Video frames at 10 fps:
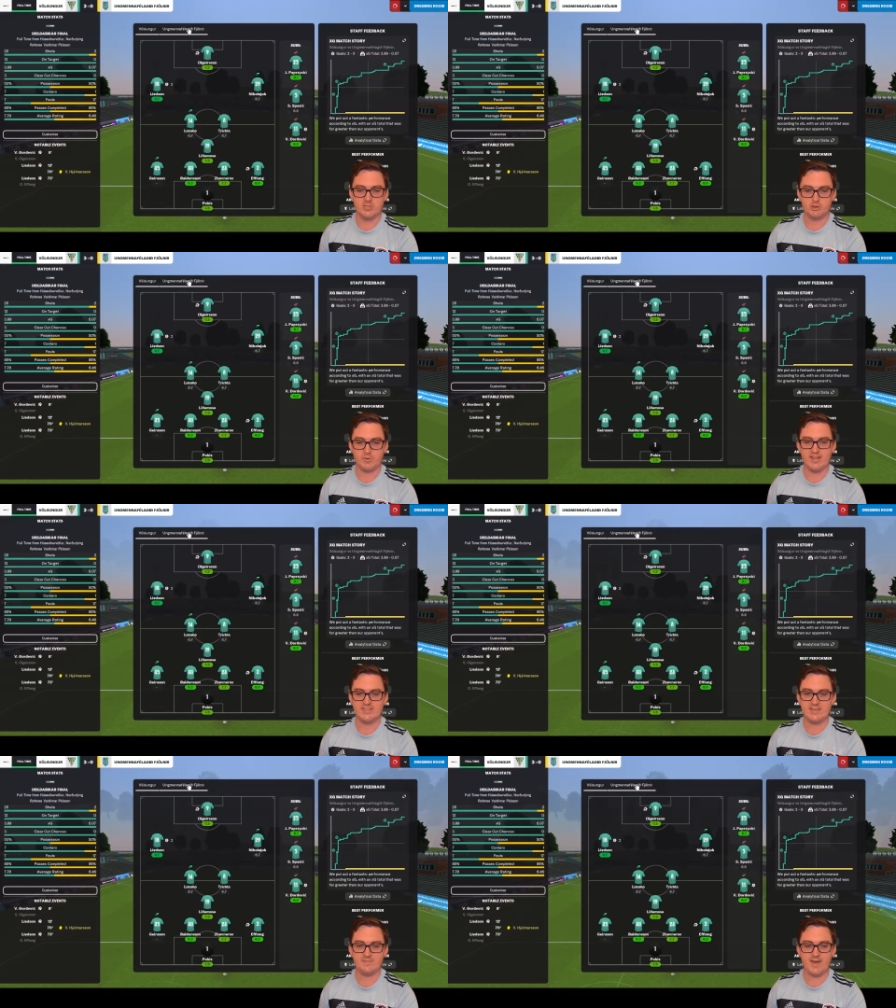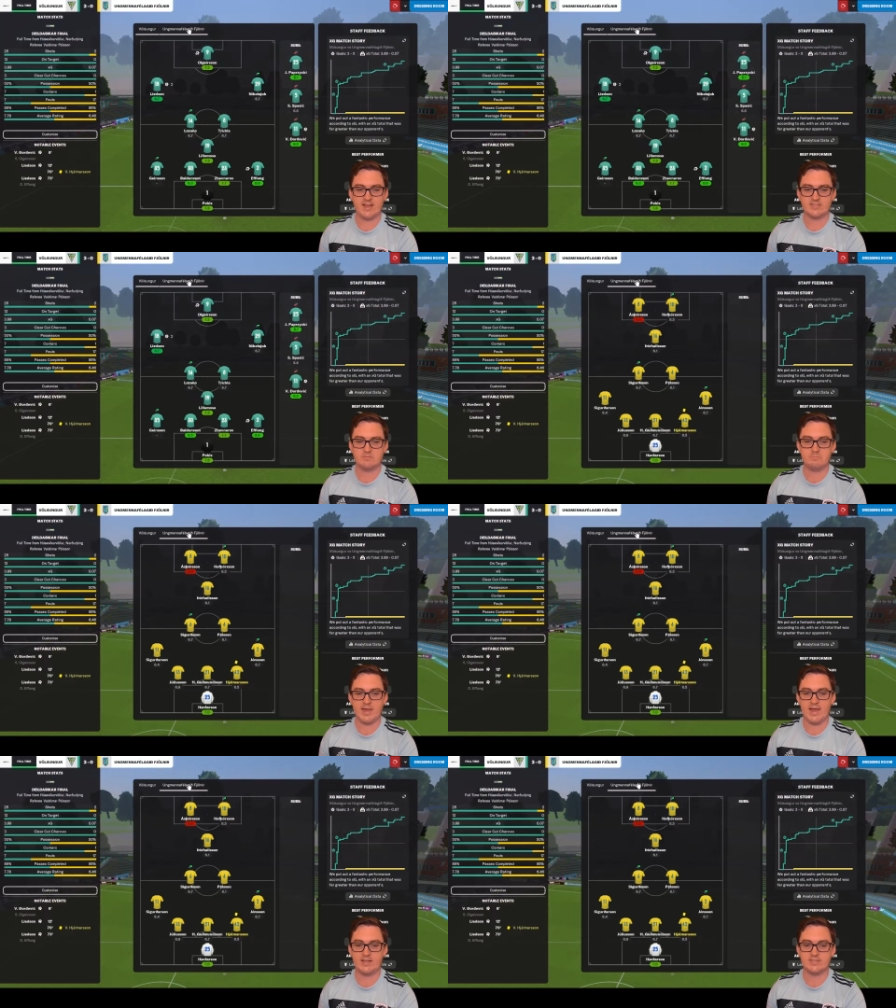
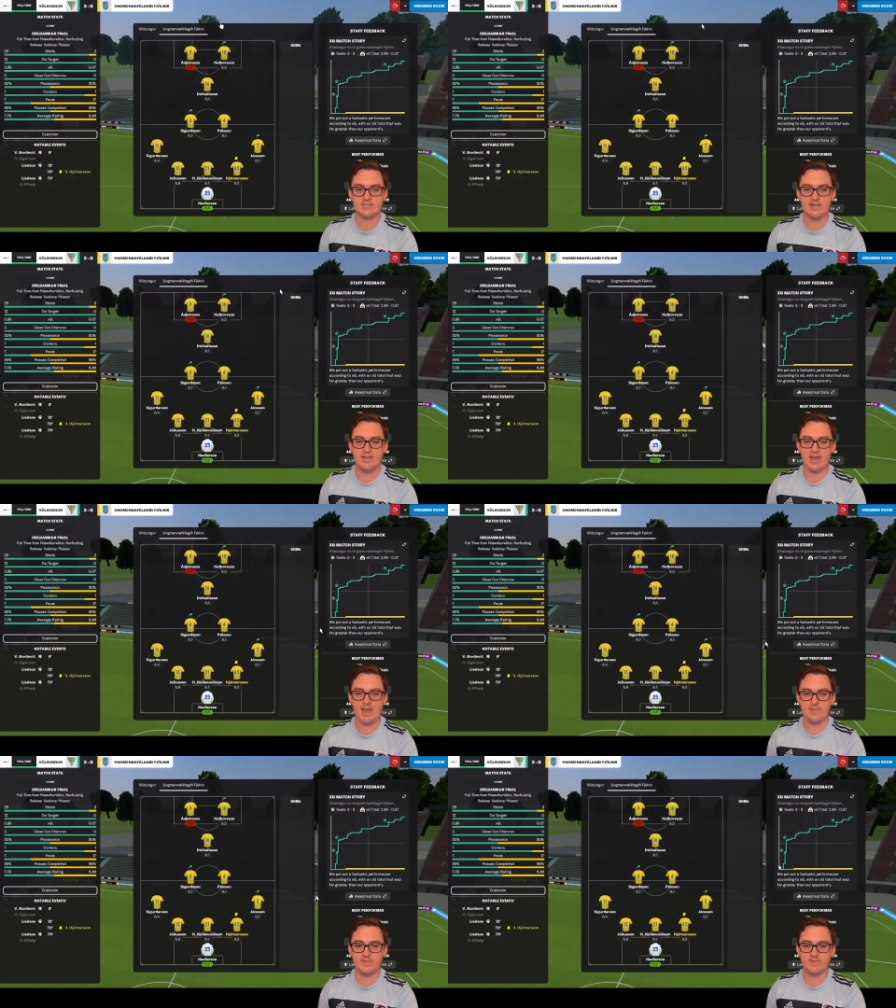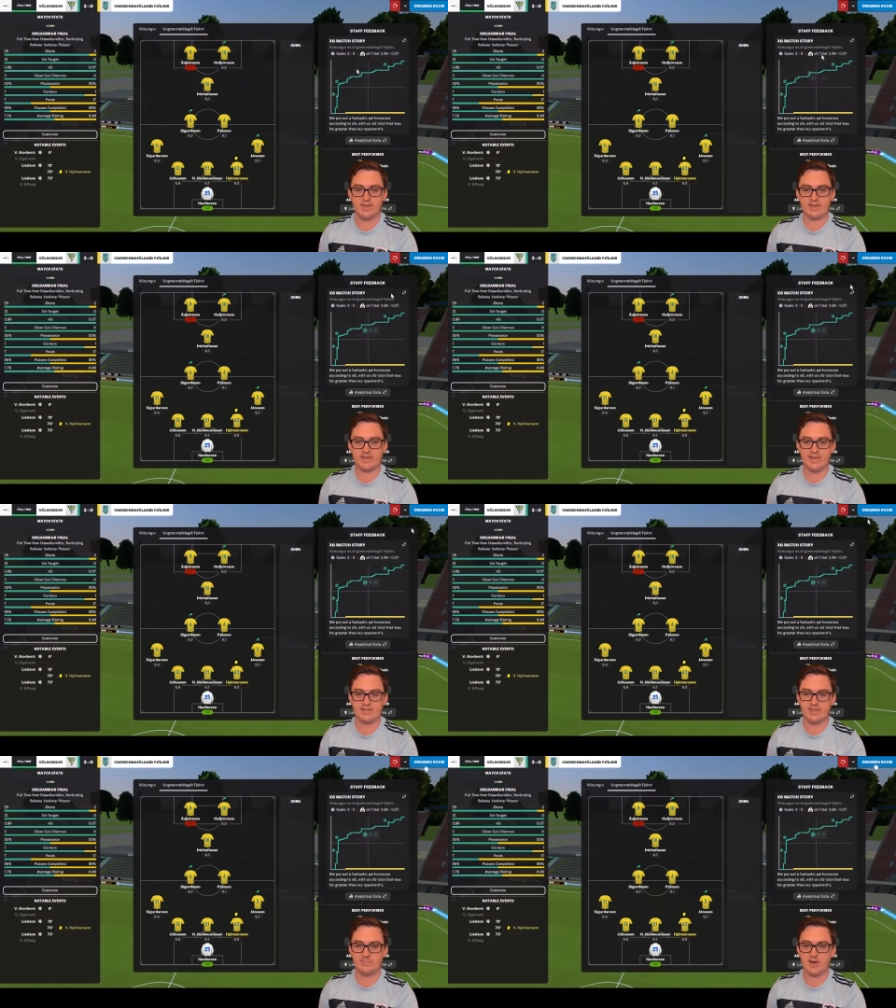£20,000 in the
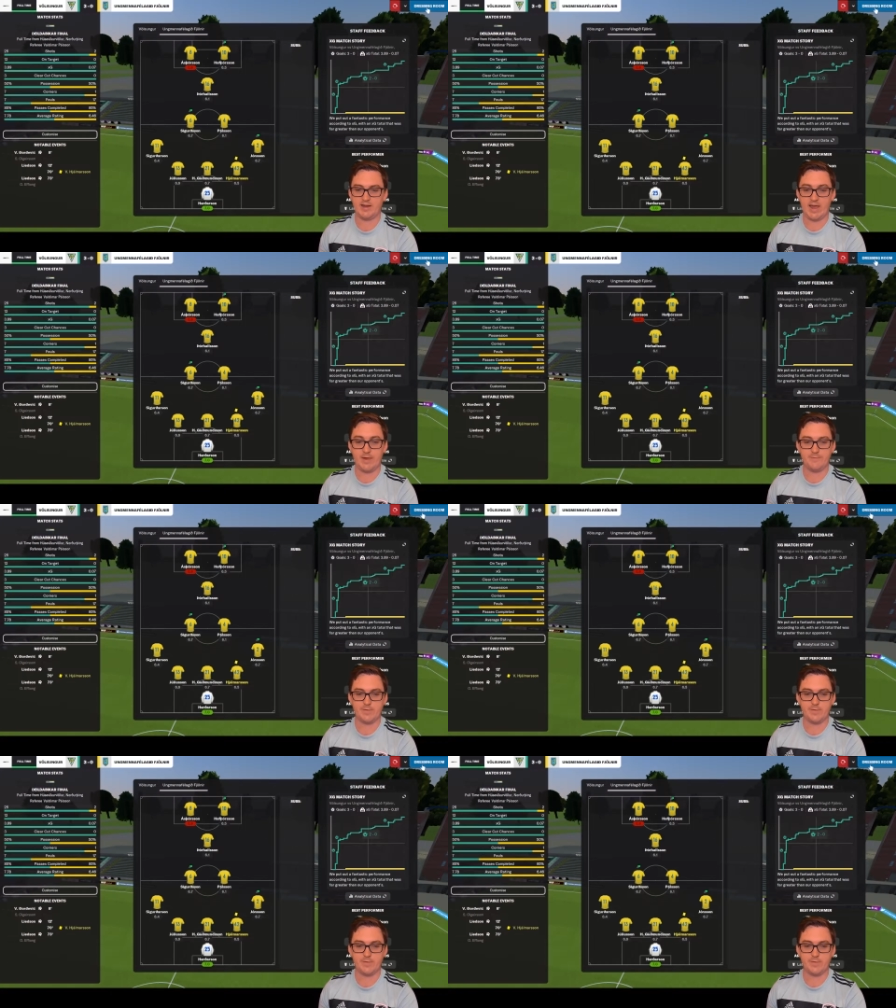kitty. But a